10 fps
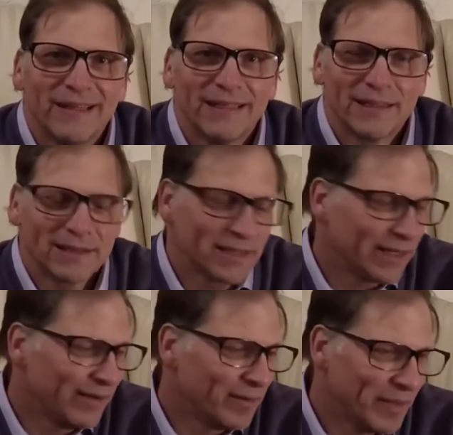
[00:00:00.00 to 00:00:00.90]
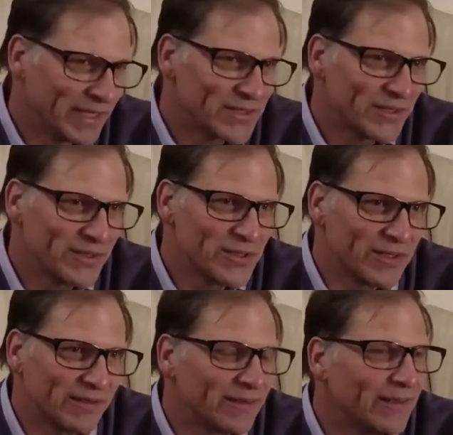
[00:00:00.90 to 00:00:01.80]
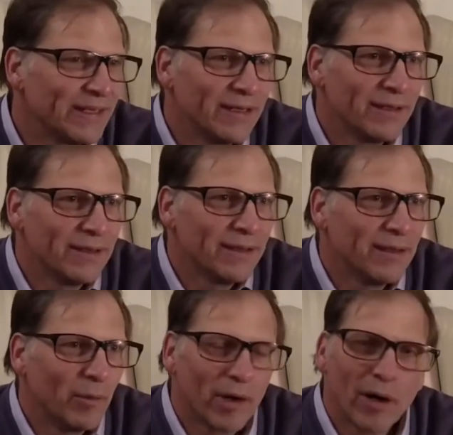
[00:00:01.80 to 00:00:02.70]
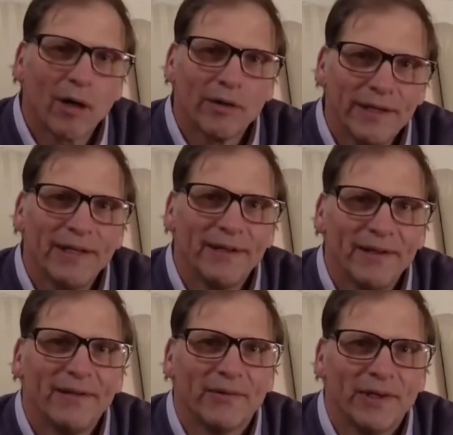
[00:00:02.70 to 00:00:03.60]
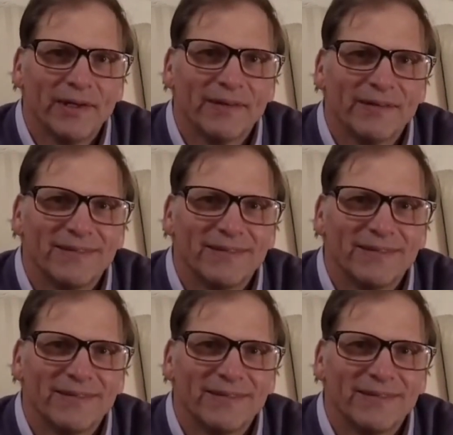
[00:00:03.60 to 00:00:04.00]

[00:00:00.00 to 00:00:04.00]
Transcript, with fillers: As I said in the message, you know, we're all in need of healing.